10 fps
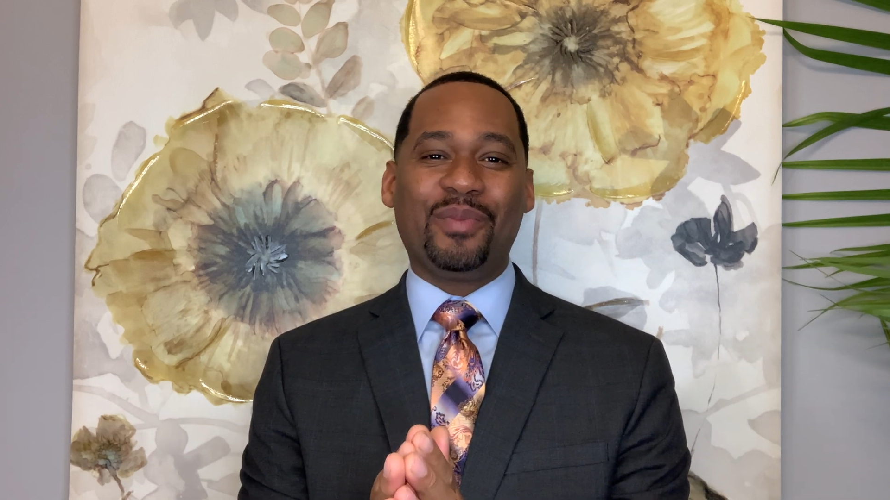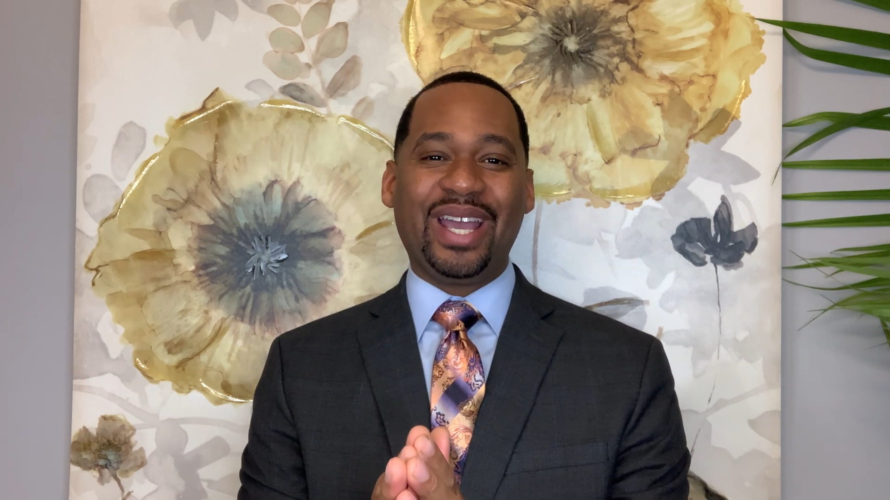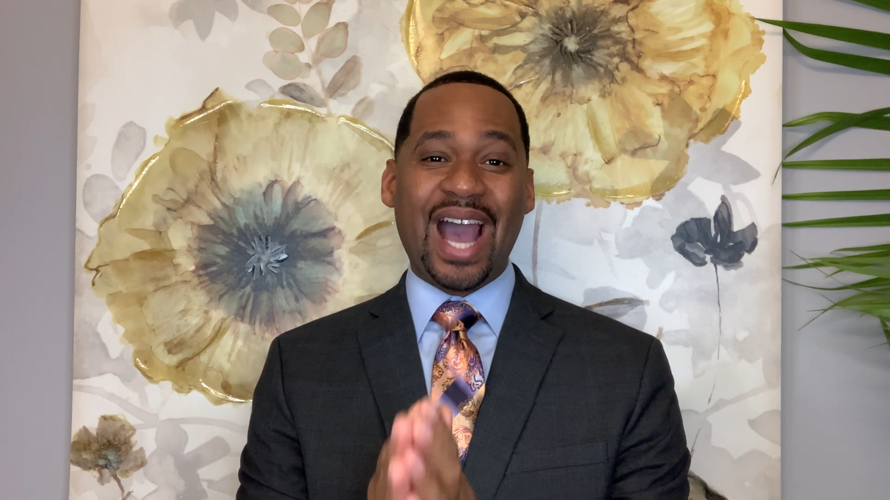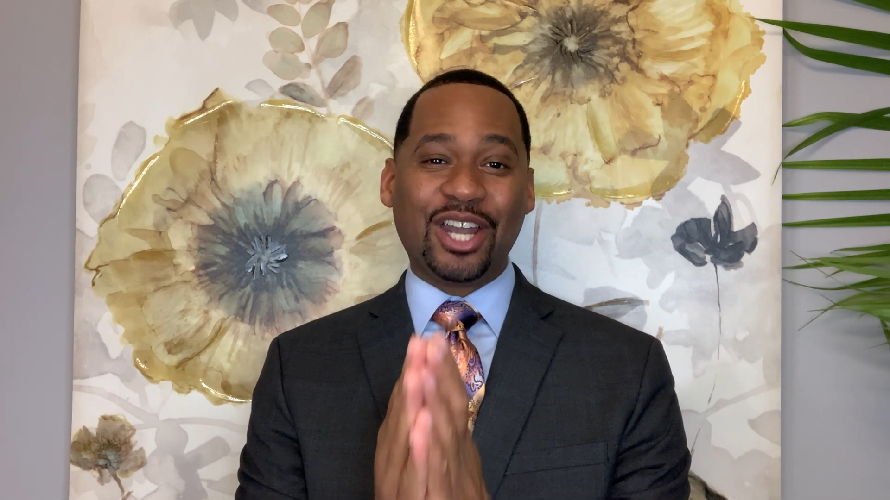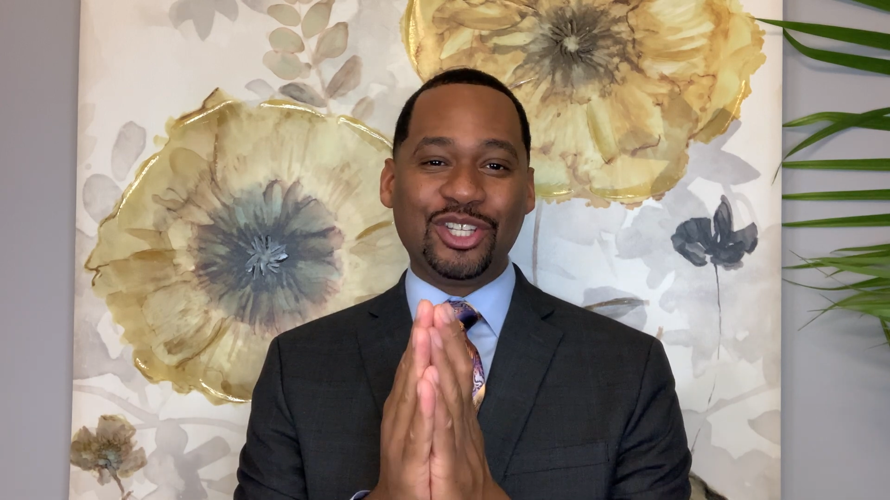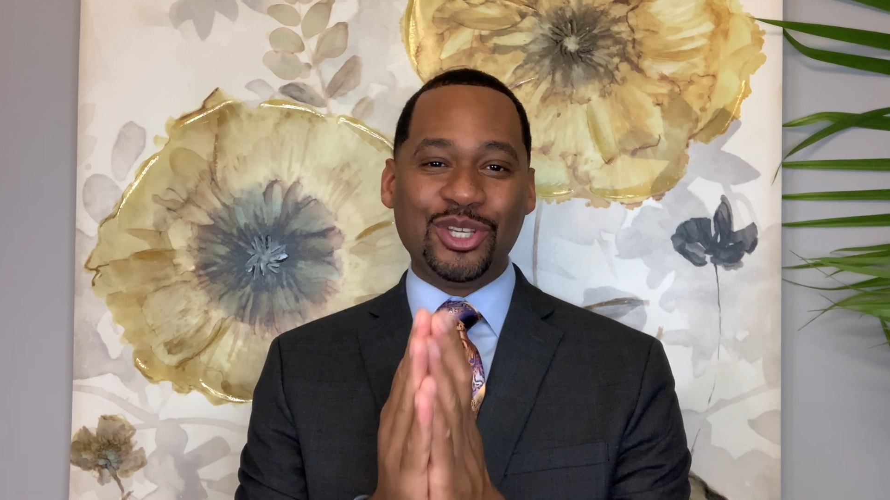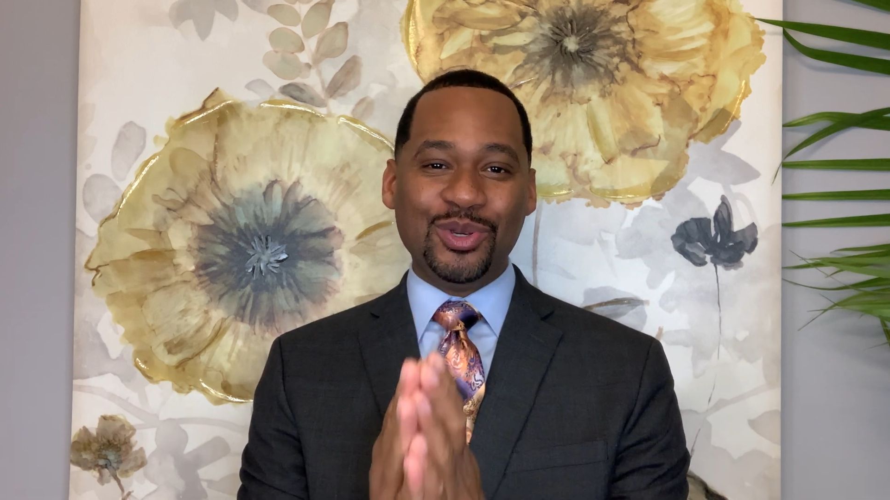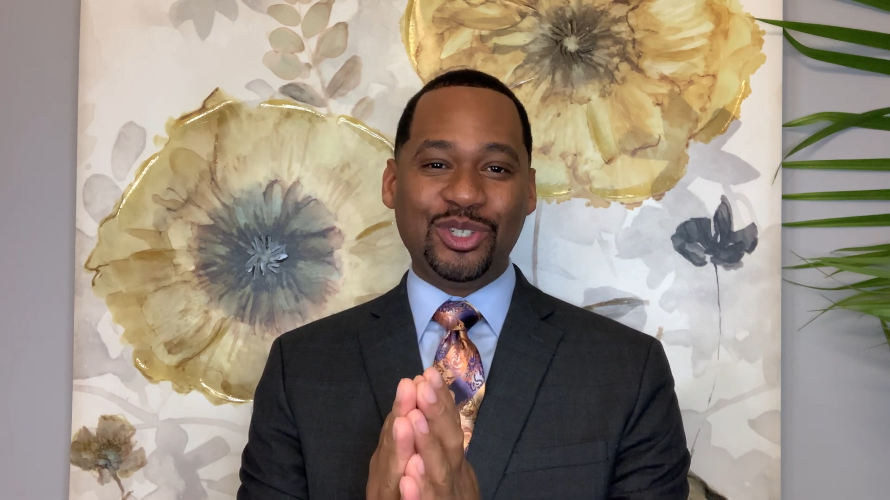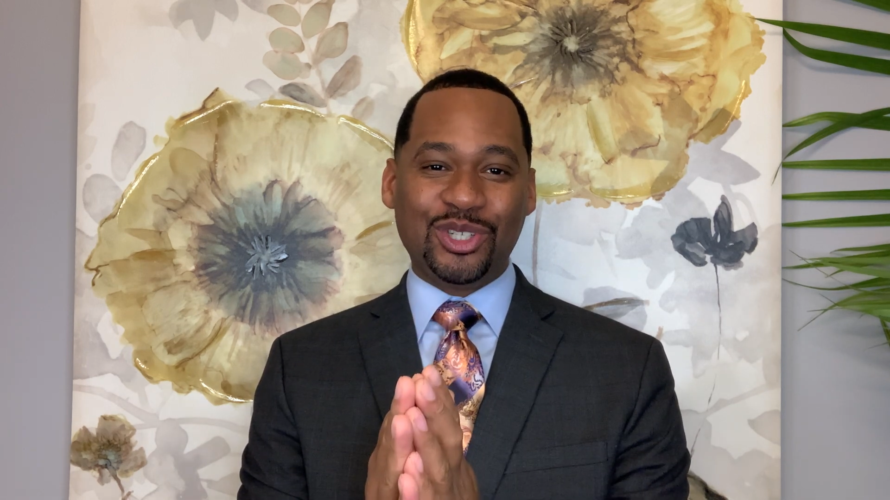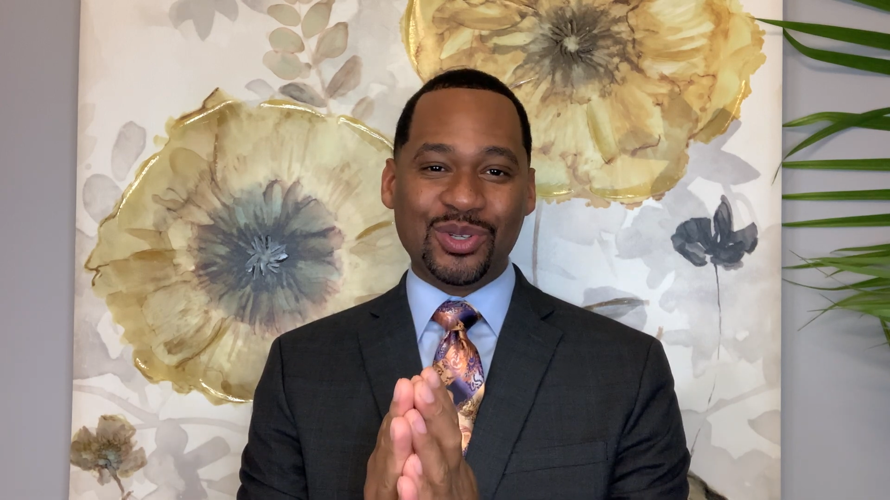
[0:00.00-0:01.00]
May God
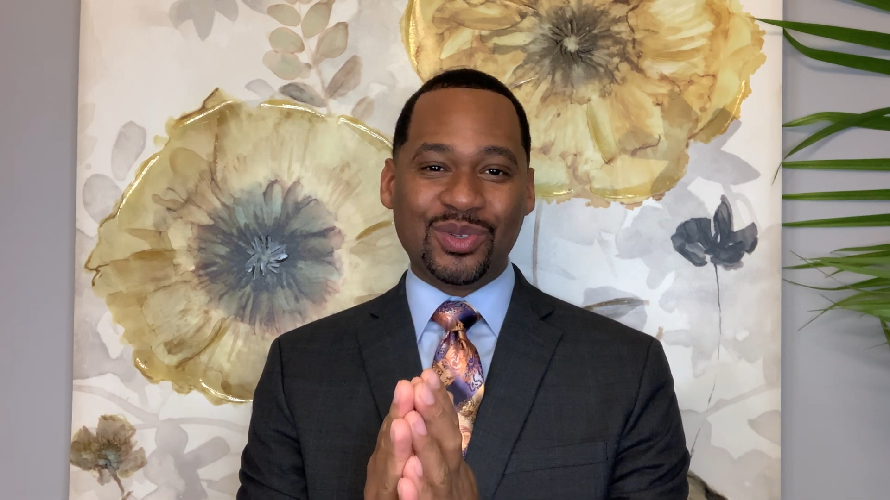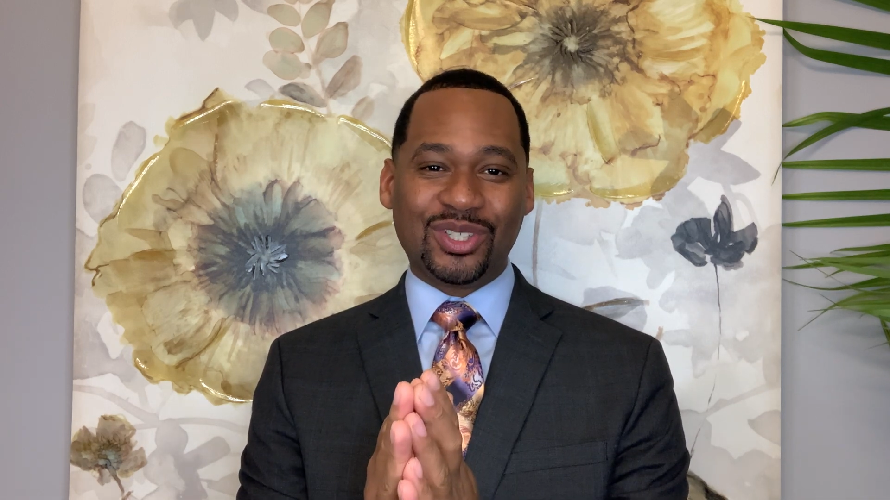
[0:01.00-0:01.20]
use you